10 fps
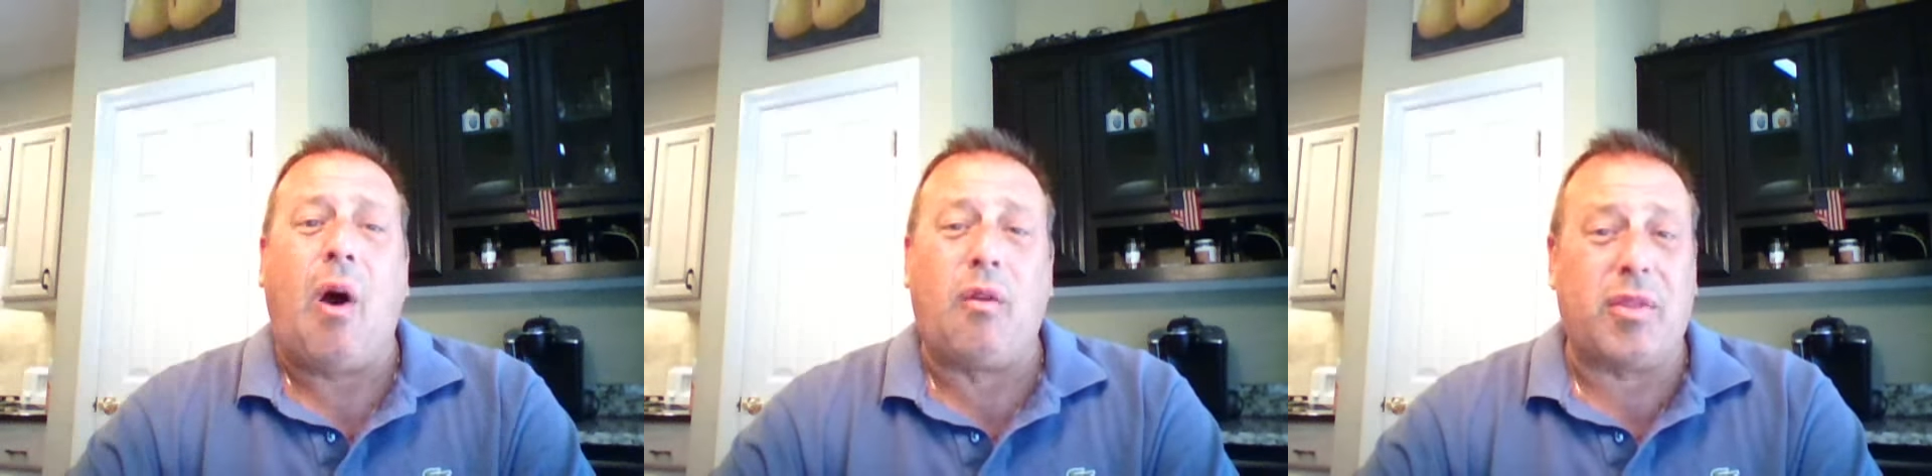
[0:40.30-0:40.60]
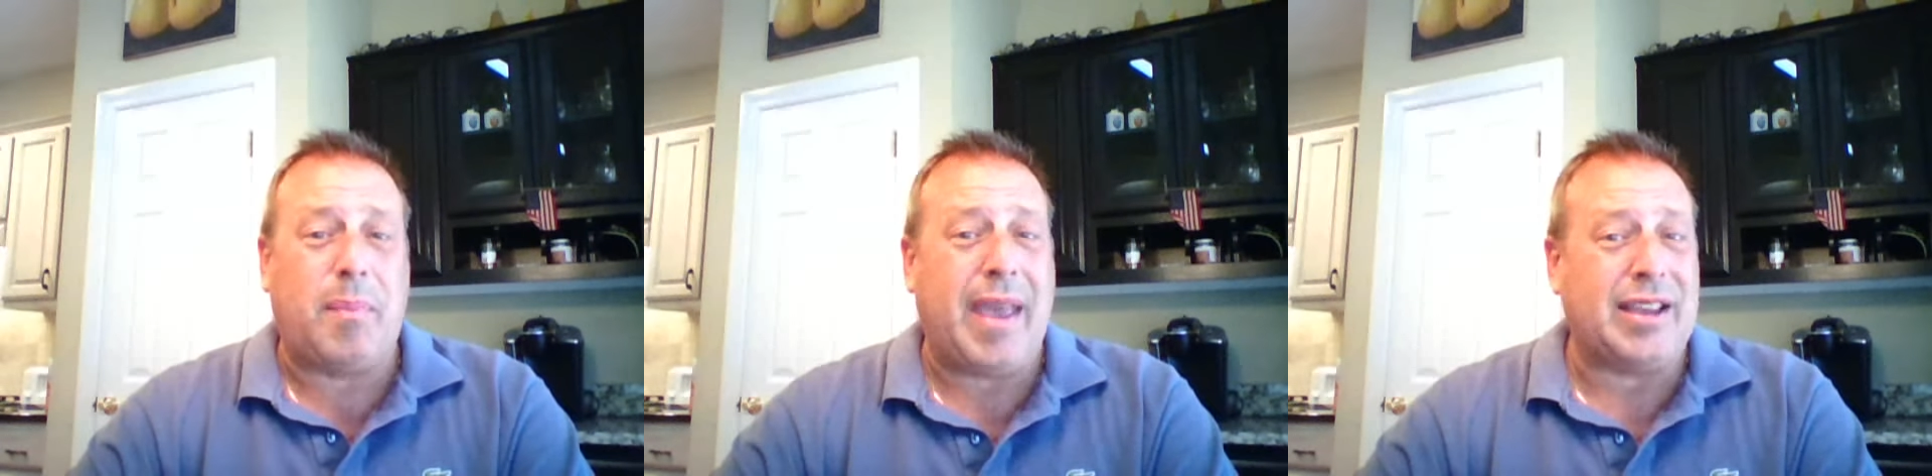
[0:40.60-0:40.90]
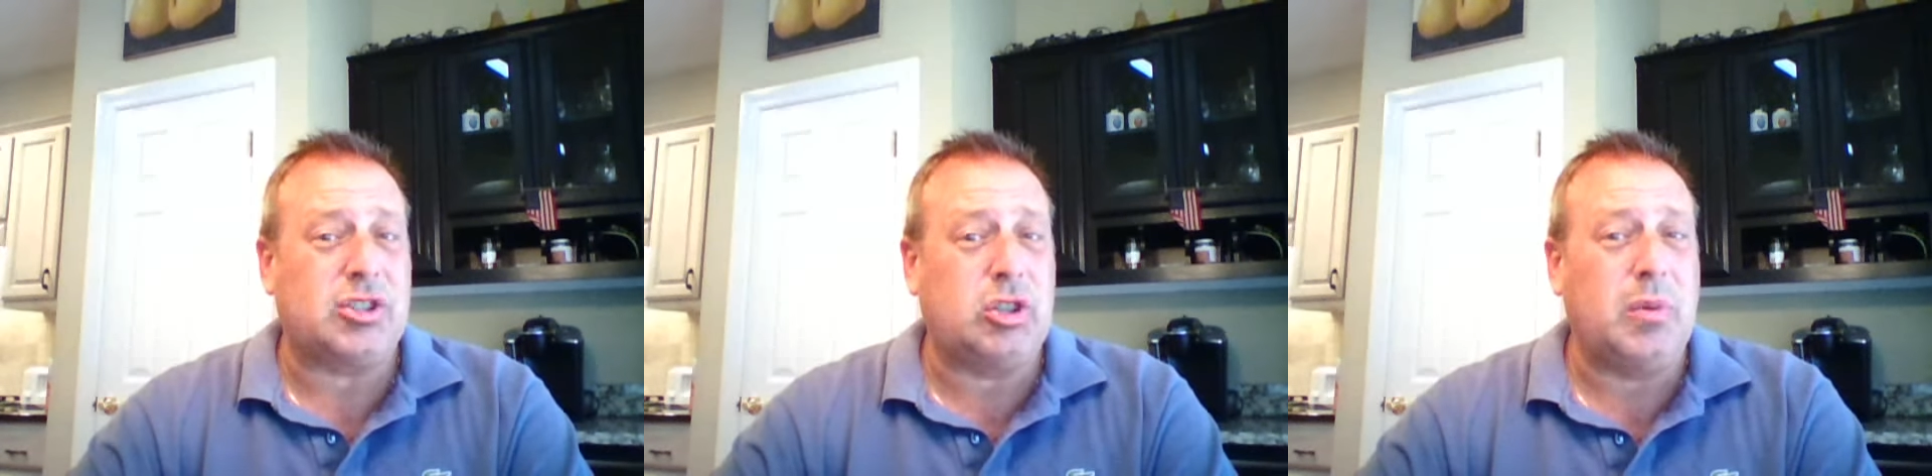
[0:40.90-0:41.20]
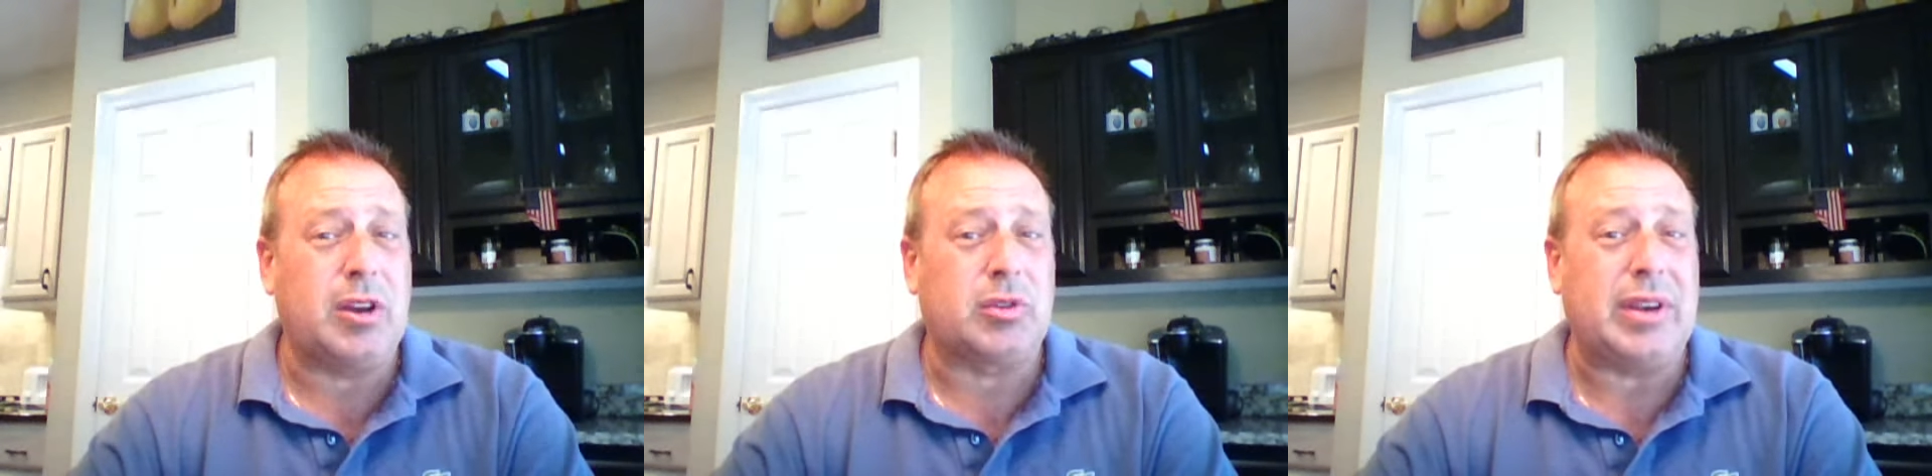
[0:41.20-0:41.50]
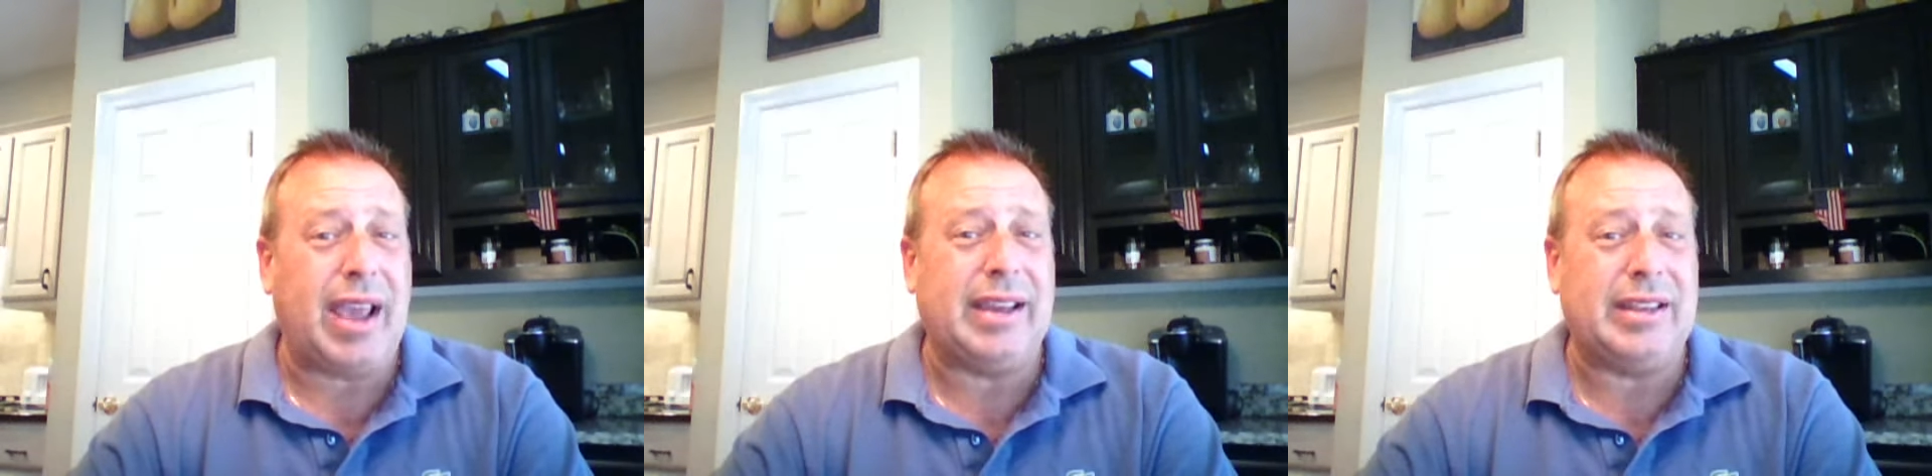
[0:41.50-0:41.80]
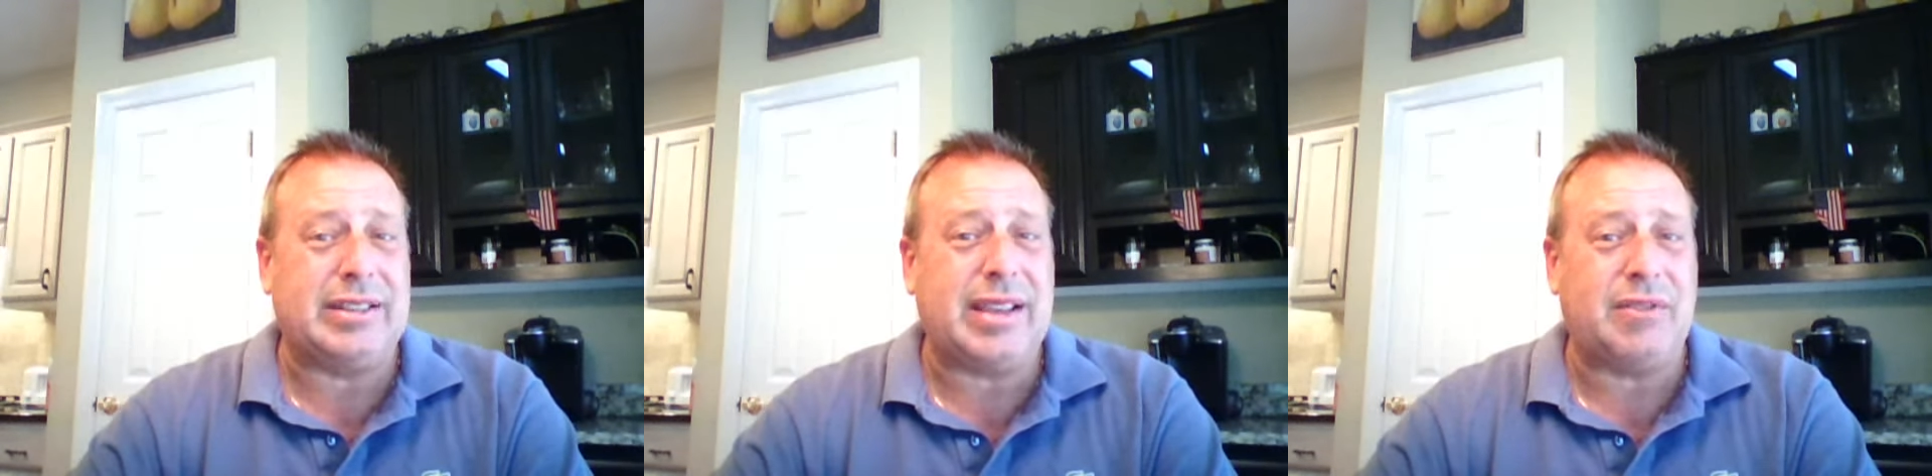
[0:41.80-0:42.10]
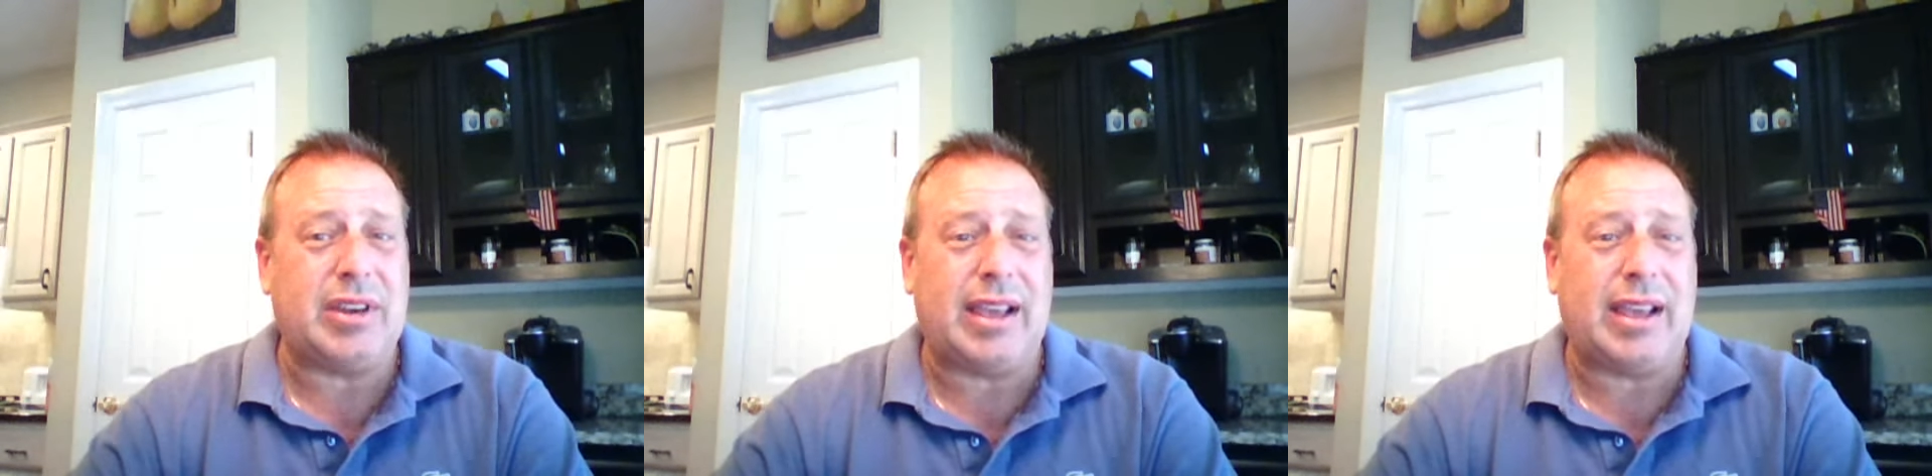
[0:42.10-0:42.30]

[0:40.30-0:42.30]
over the past 287